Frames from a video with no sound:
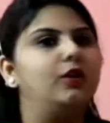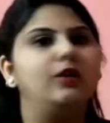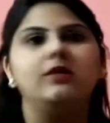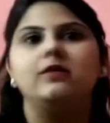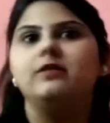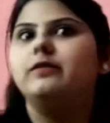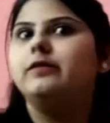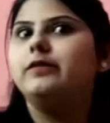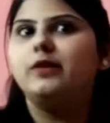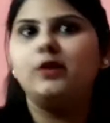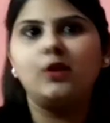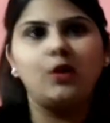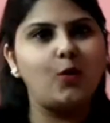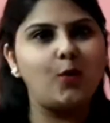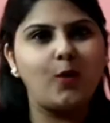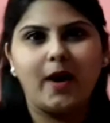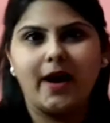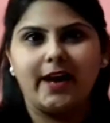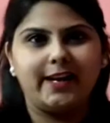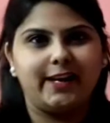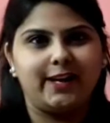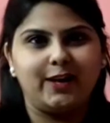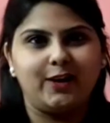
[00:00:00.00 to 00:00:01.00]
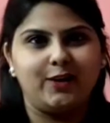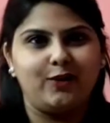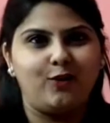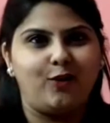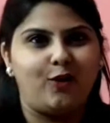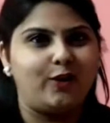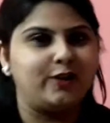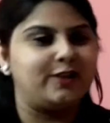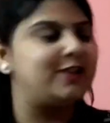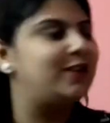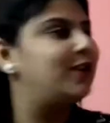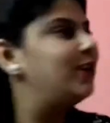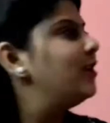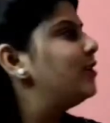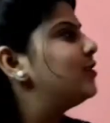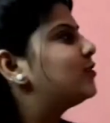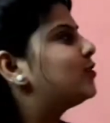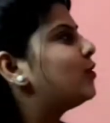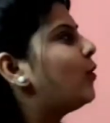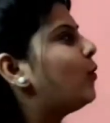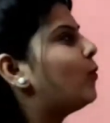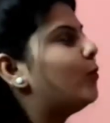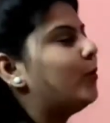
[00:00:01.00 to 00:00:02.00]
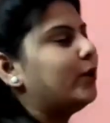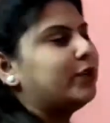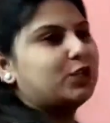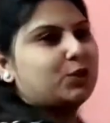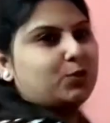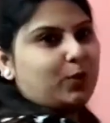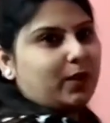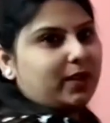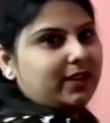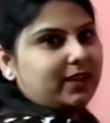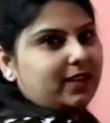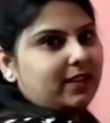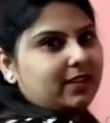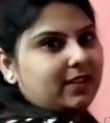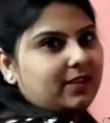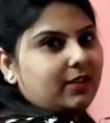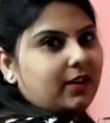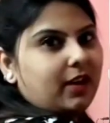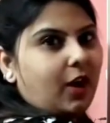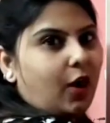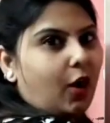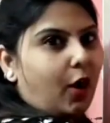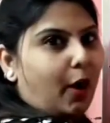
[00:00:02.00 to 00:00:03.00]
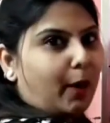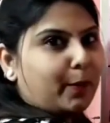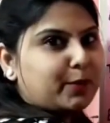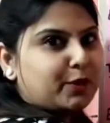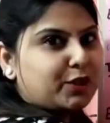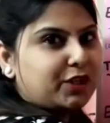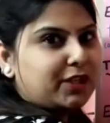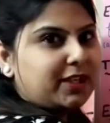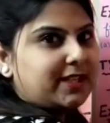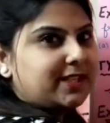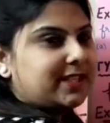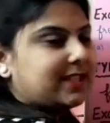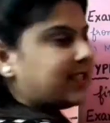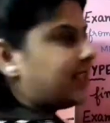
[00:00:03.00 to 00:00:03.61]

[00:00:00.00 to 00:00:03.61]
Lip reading: No, I cannot. So which one option is